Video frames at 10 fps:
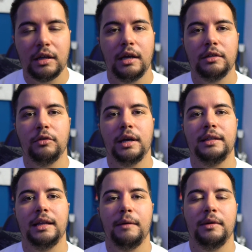cards right
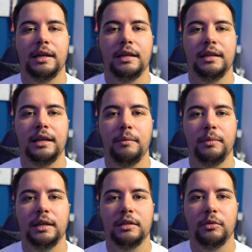in advertising campaigns,